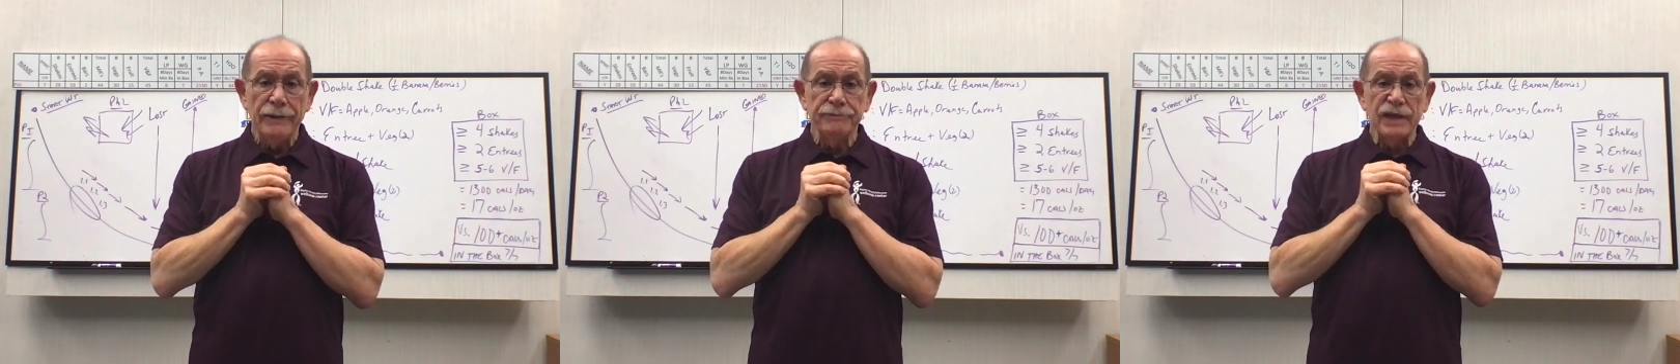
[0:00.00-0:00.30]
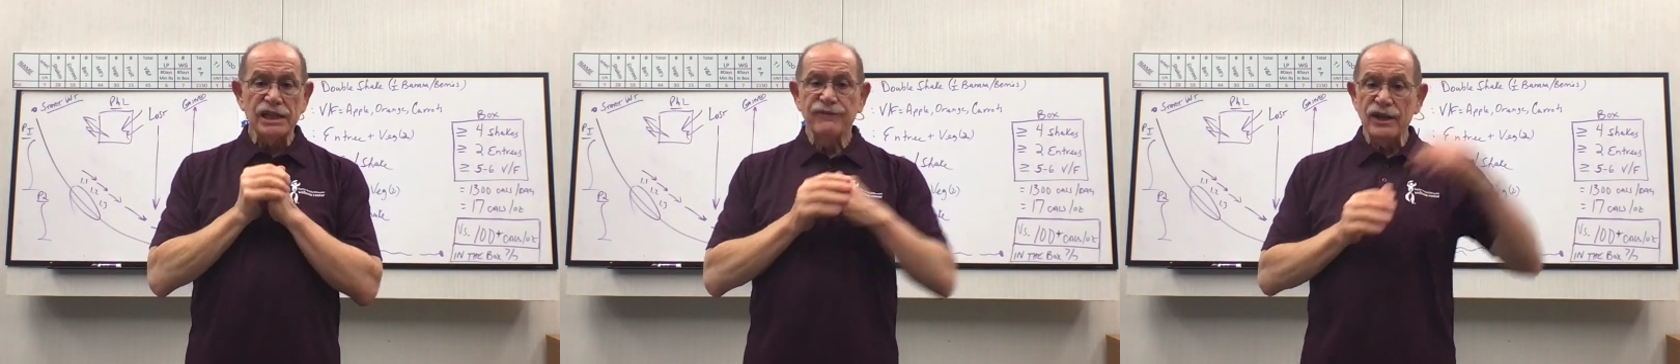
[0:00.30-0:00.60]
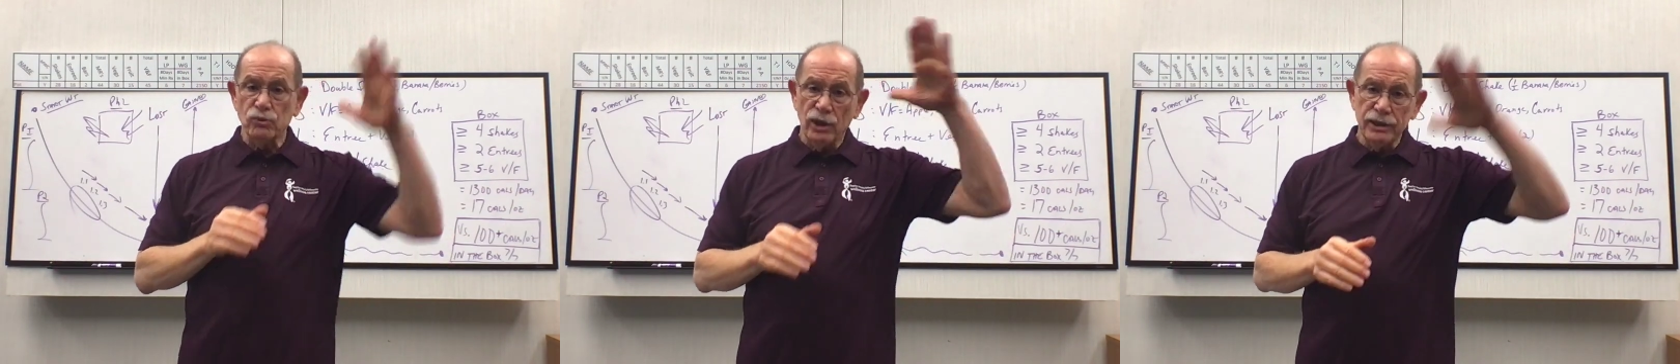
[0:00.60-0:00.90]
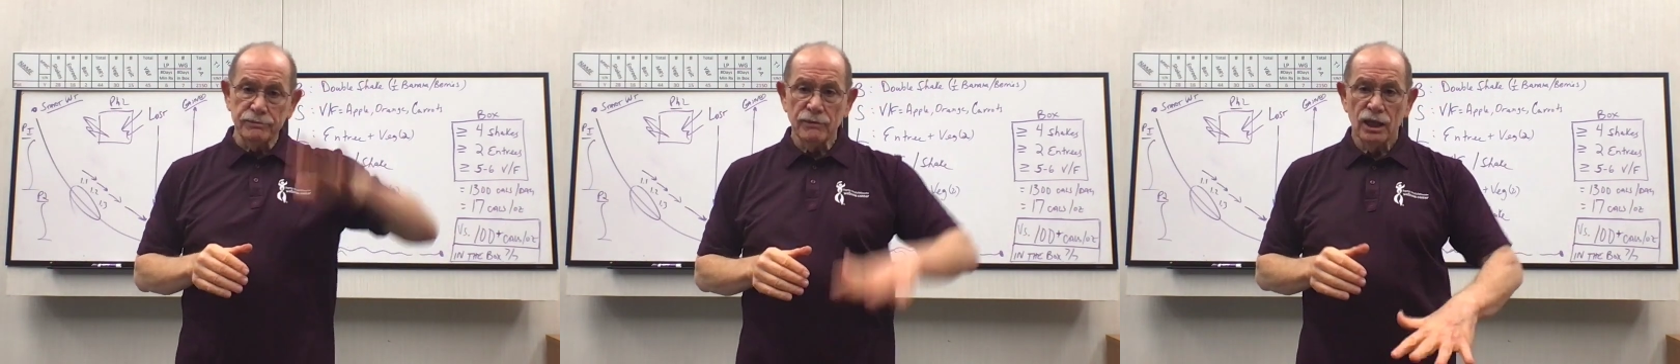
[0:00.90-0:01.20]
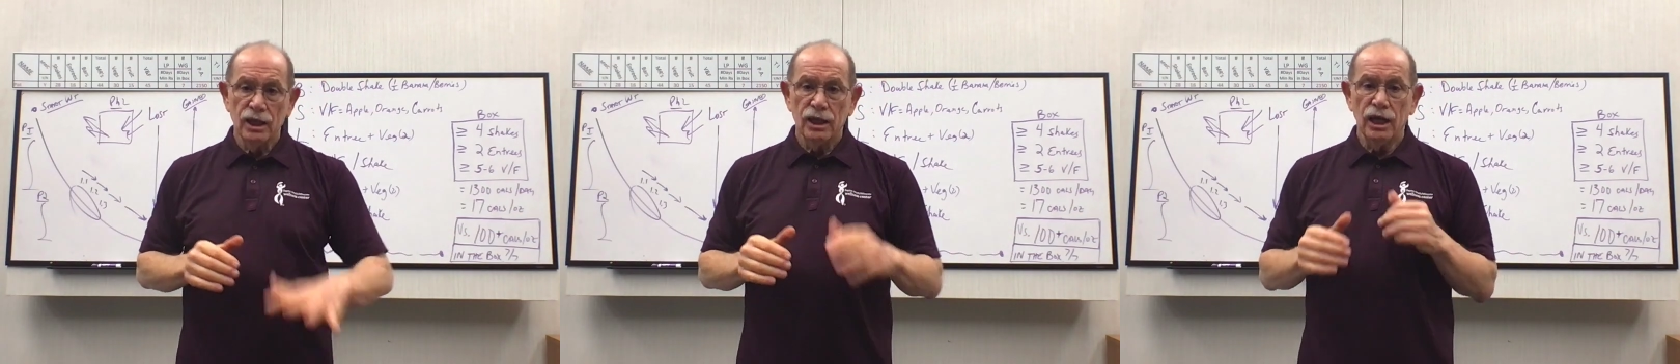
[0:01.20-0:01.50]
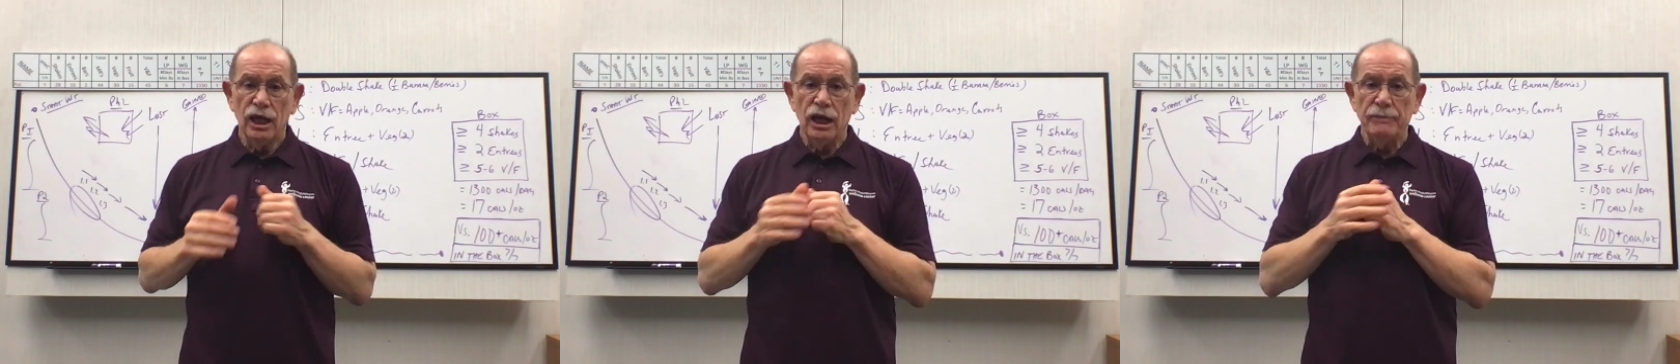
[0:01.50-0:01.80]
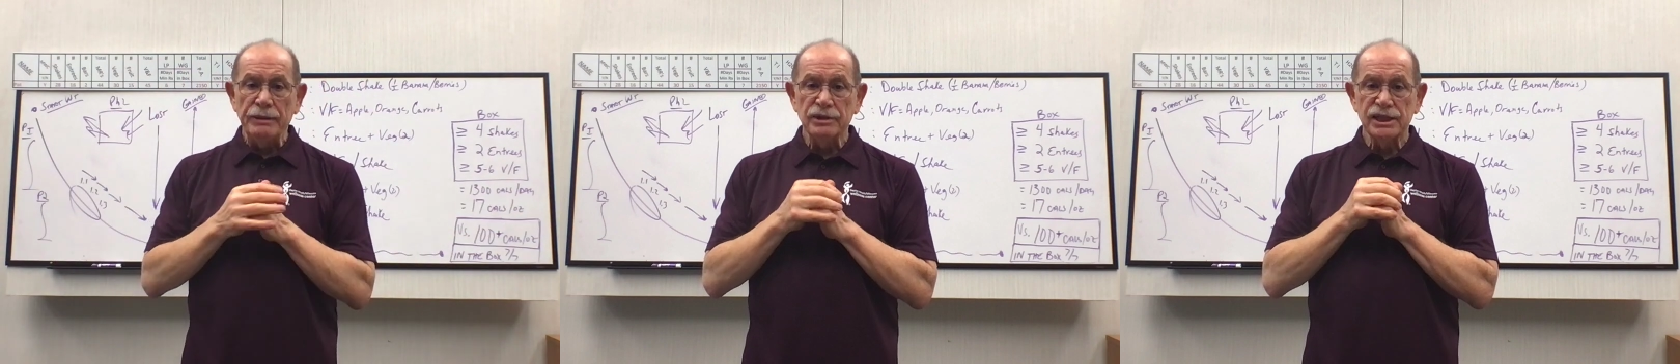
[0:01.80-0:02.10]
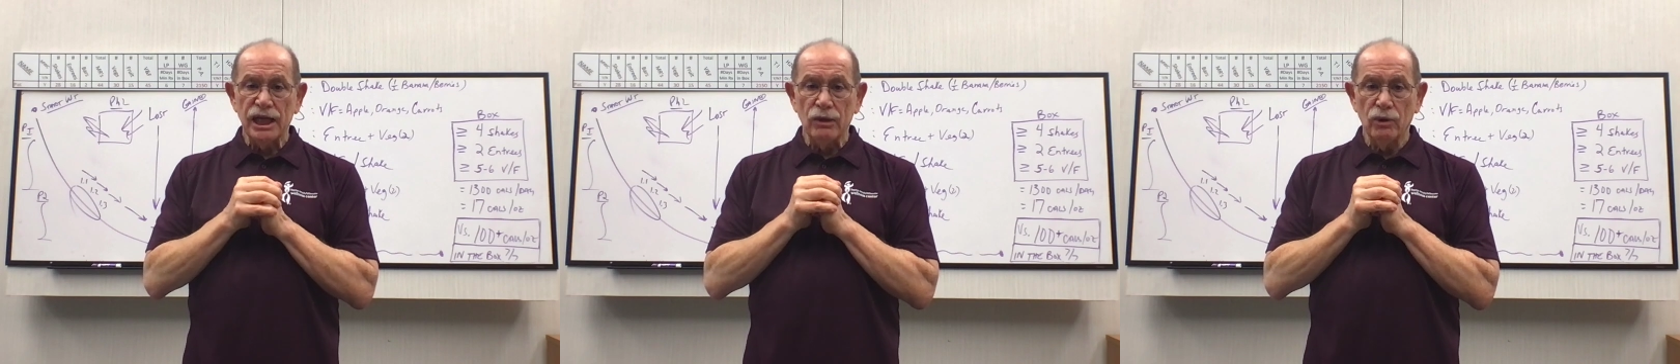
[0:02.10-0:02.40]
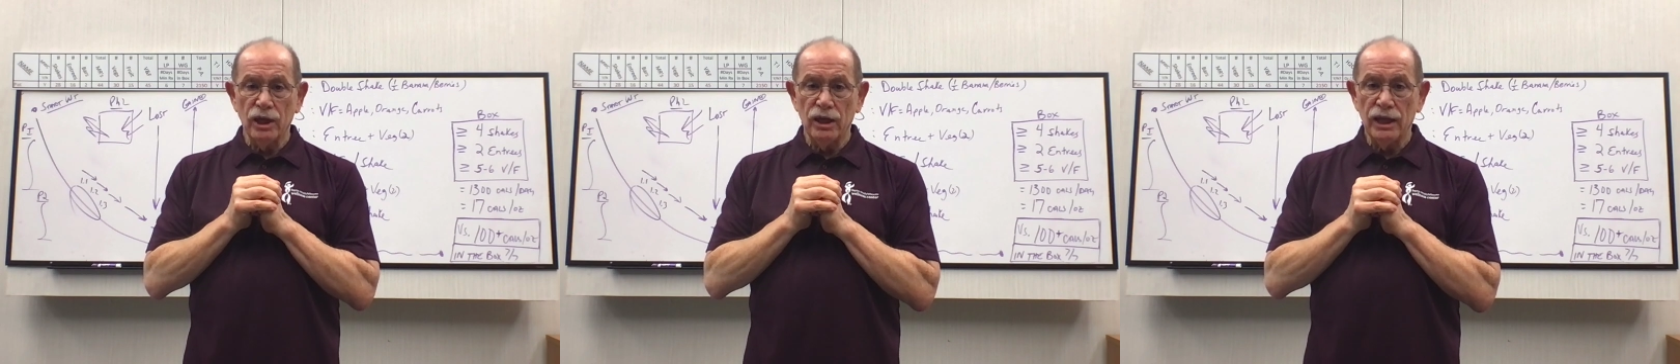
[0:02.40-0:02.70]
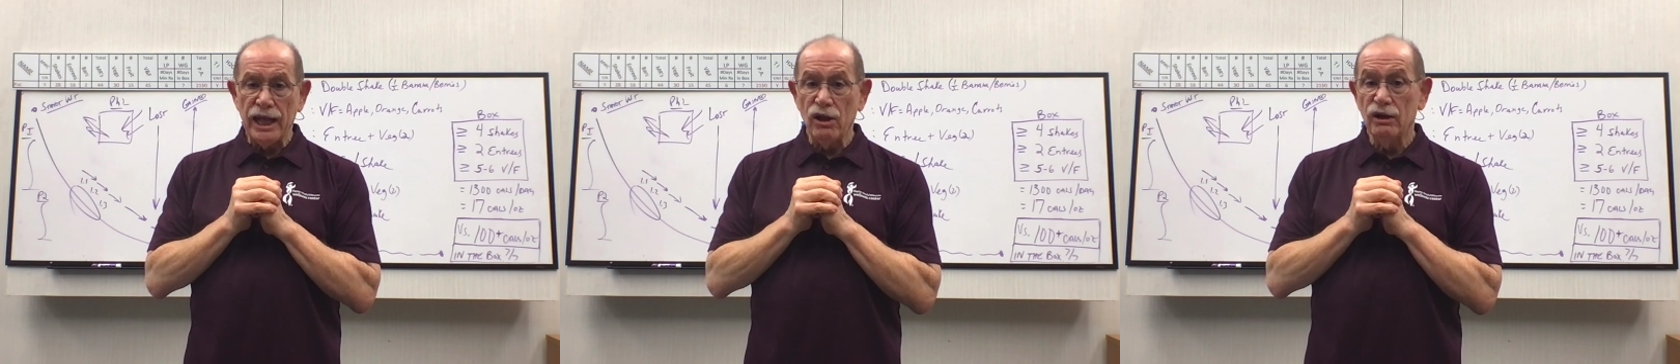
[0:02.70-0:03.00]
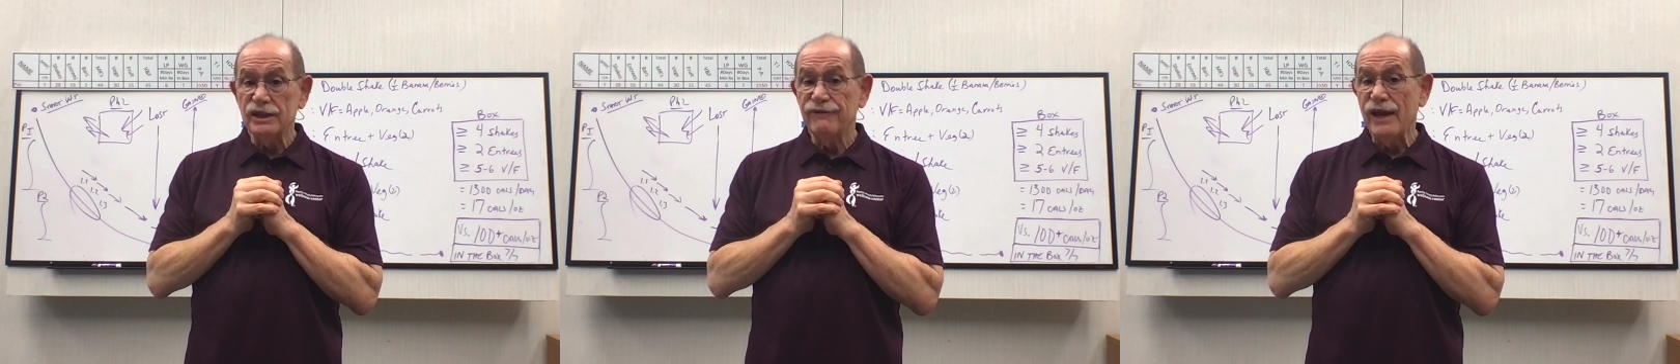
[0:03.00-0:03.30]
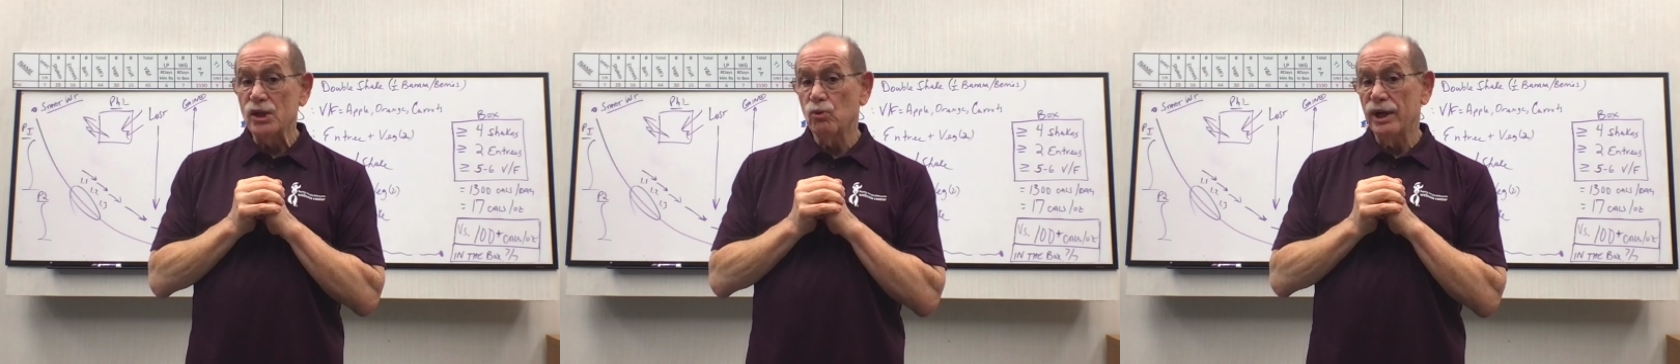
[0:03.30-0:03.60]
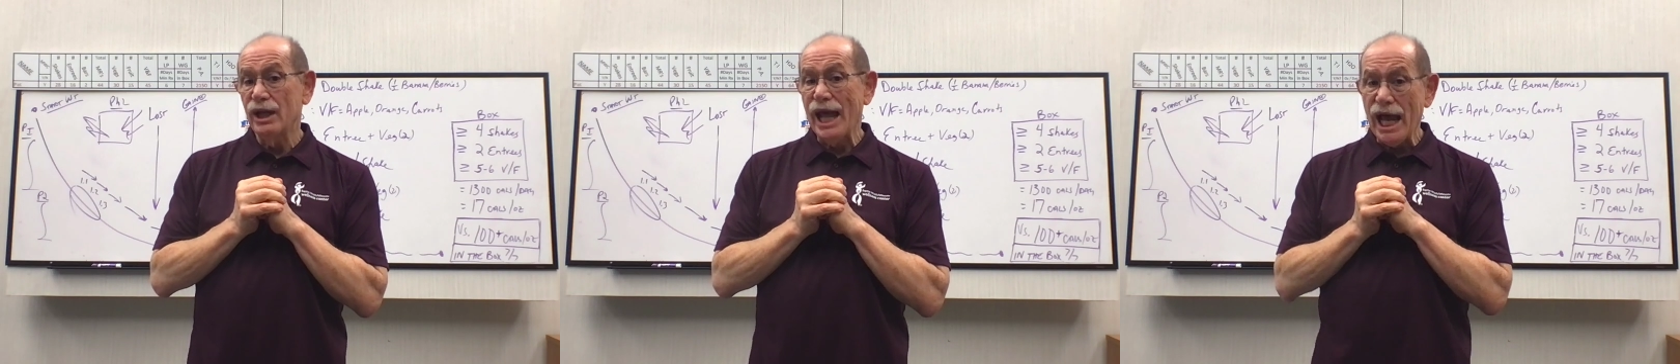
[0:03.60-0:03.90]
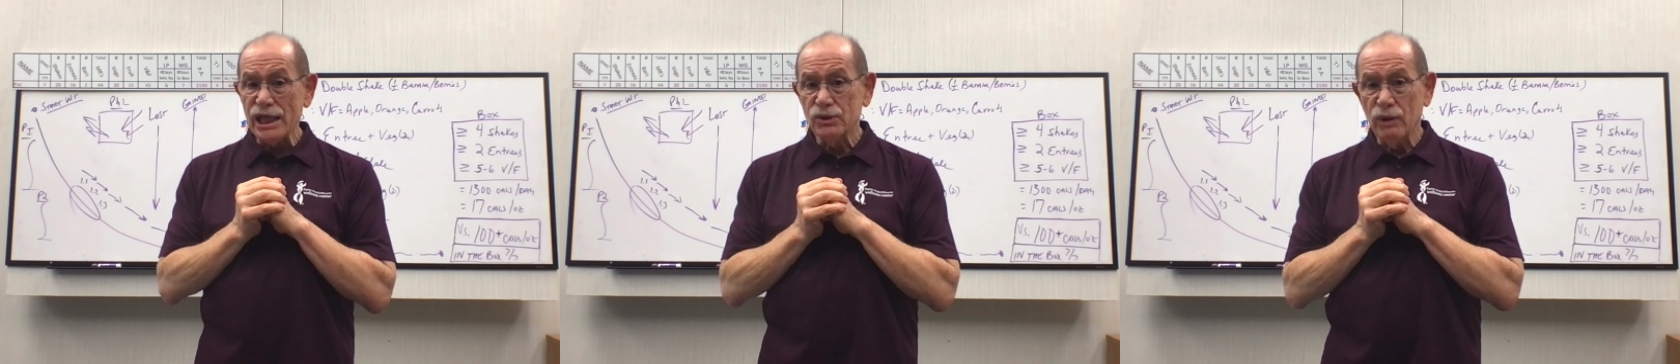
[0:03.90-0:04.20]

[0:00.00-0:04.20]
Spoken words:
That's phase one. People say, well, how long does phase one last?